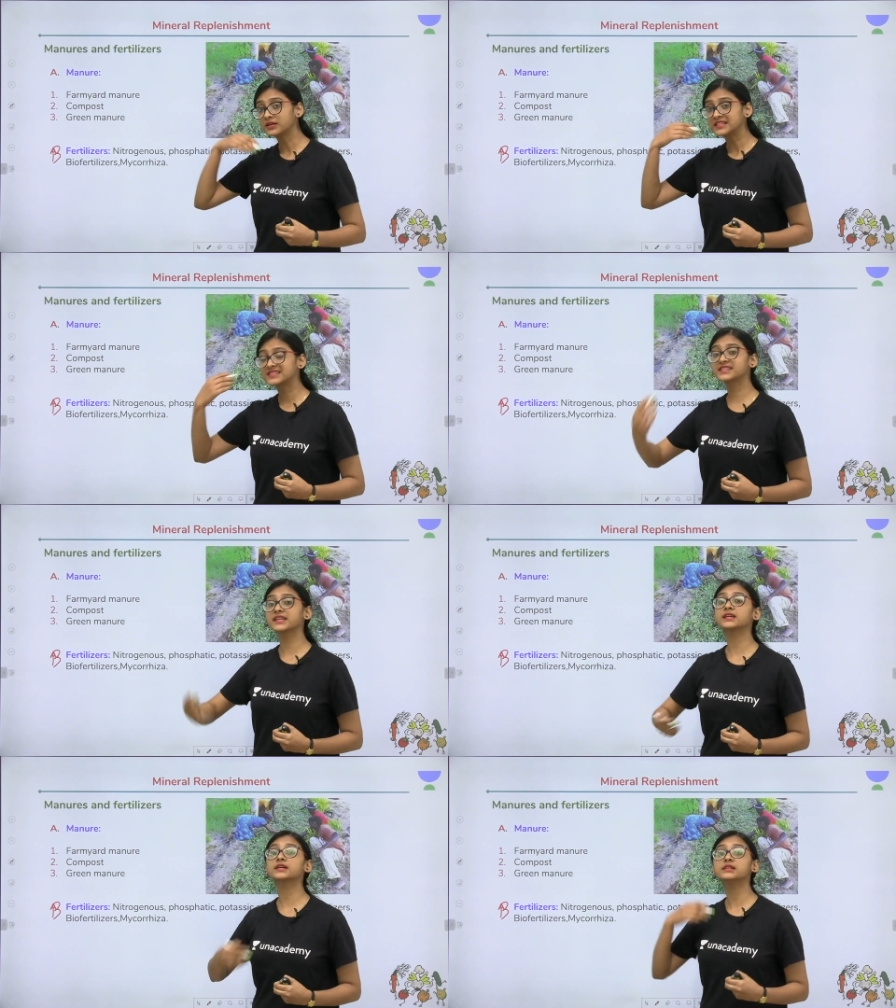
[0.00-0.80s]

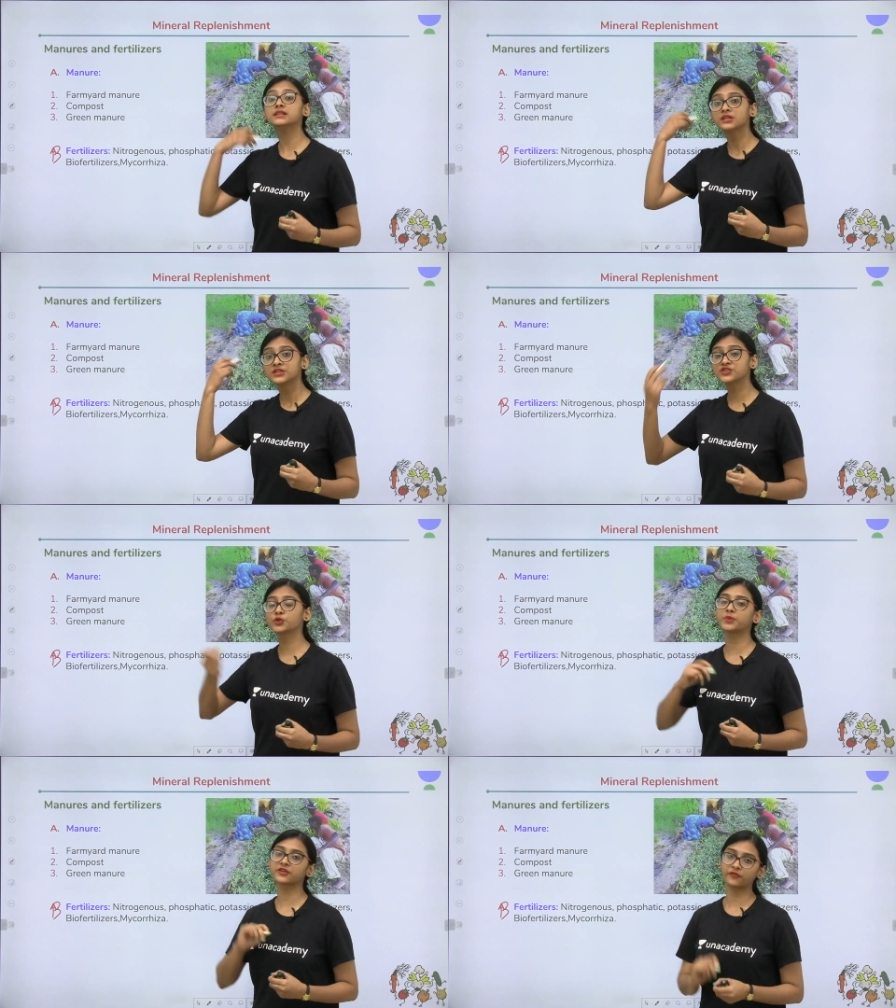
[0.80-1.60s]
single
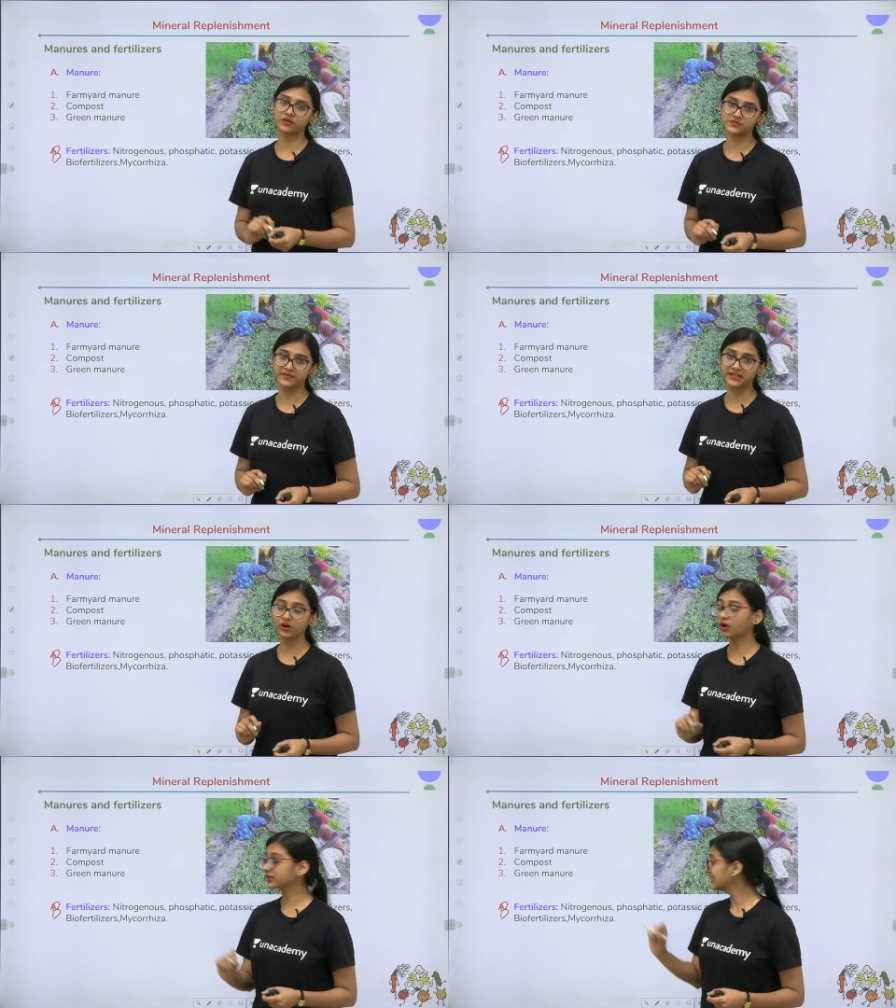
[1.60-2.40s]
superphosphate
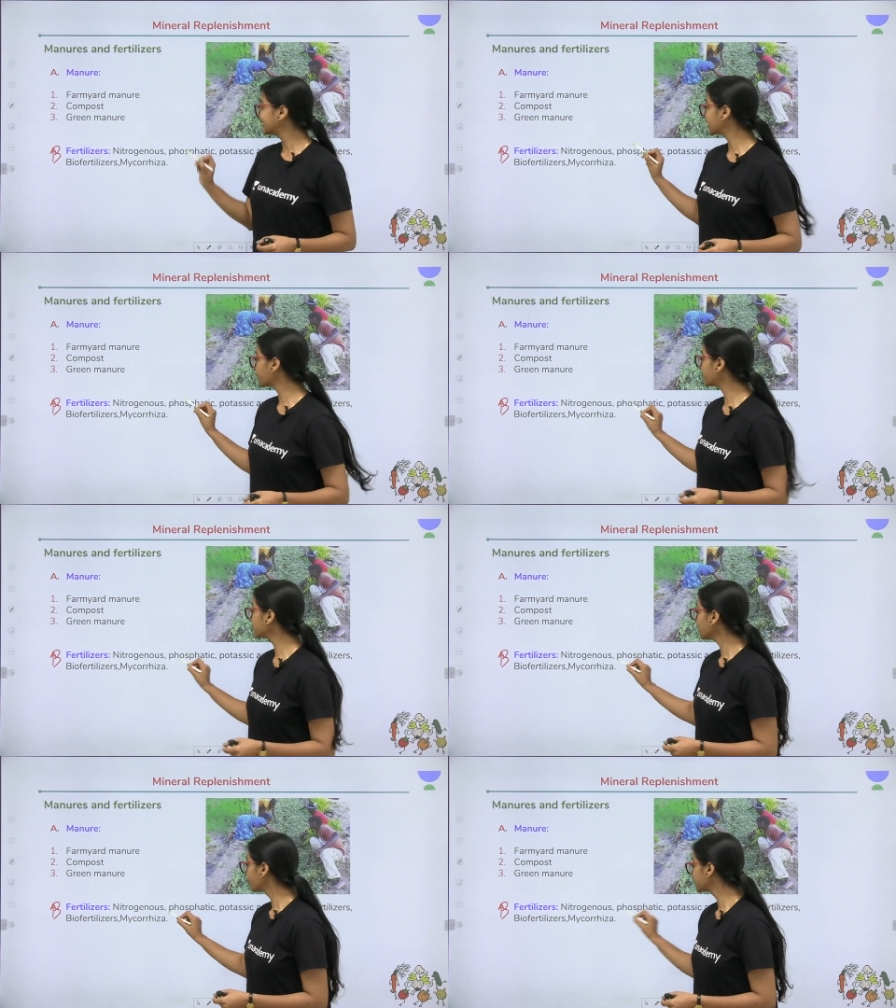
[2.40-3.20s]
or
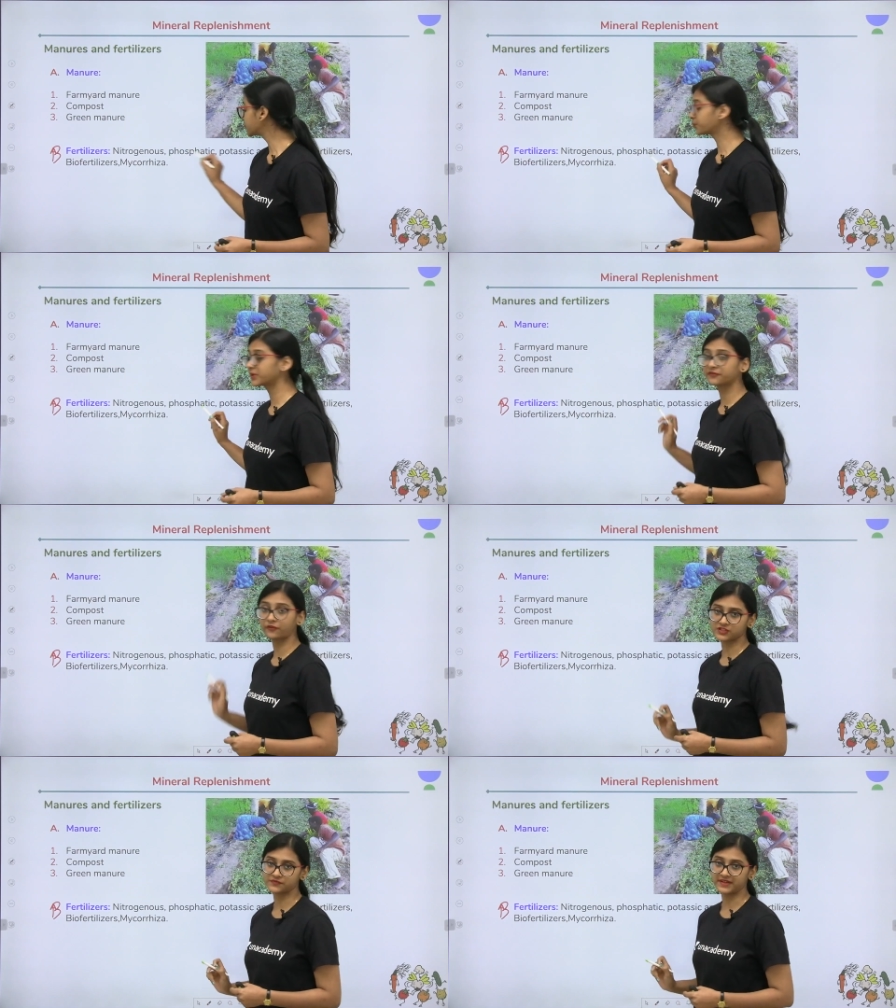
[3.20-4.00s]
triple
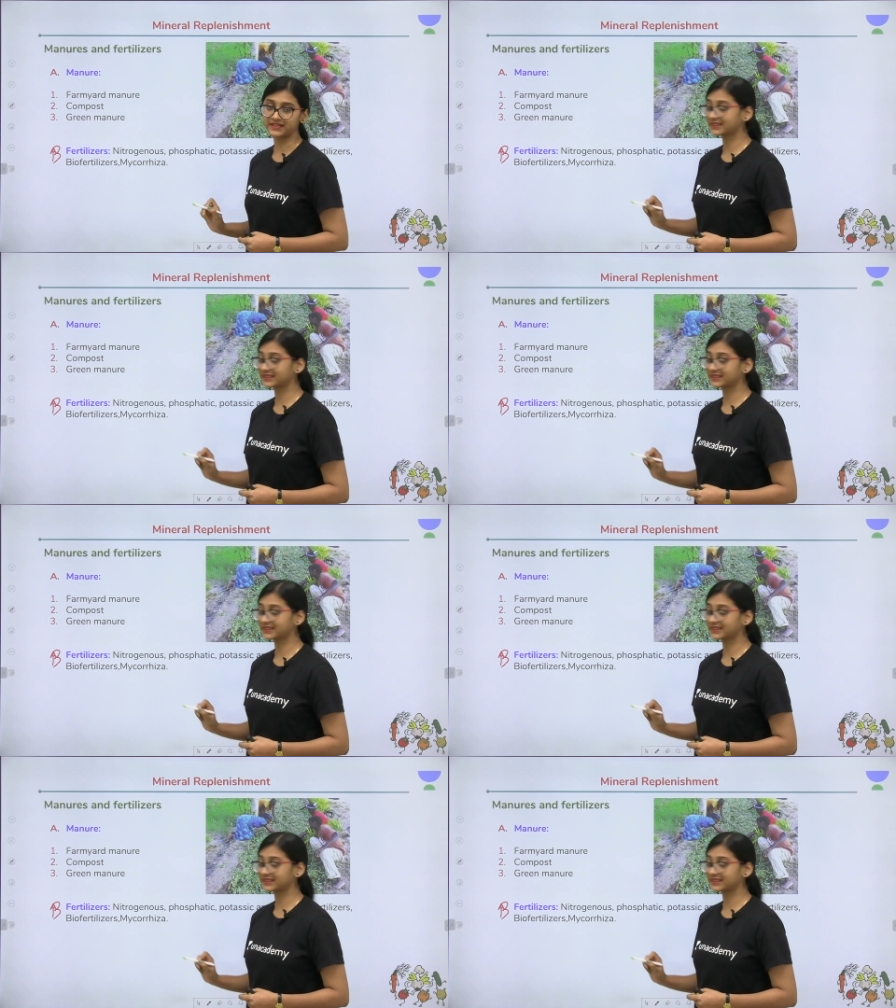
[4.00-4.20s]
superphosphate.